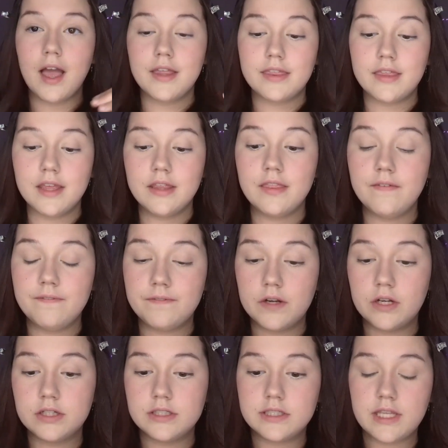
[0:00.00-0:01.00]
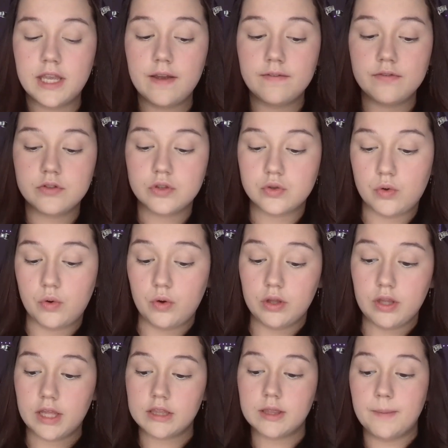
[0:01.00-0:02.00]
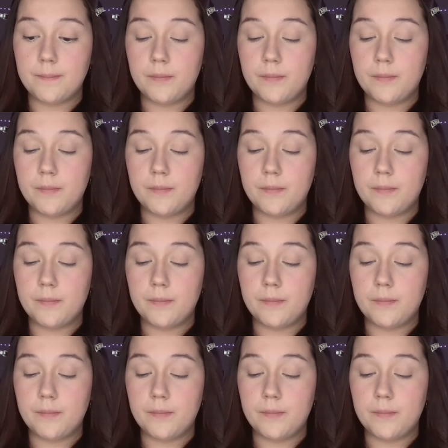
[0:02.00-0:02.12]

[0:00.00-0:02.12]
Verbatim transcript: I think the first day of school, like, the